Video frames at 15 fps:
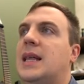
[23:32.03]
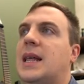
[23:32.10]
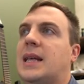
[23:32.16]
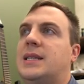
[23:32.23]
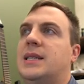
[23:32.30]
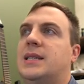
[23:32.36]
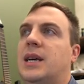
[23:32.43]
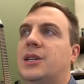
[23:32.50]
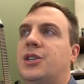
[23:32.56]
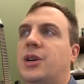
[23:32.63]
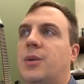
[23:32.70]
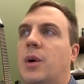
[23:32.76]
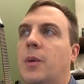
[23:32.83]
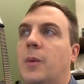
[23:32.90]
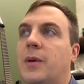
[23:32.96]
That's
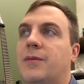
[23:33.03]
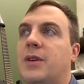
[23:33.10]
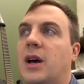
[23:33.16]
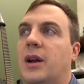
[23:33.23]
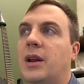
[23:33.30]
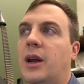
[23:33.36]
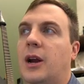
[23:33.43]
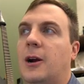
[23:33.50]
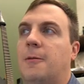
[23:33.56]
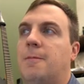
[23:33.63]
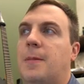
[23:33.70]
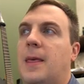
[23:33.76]
essentially what we've done here.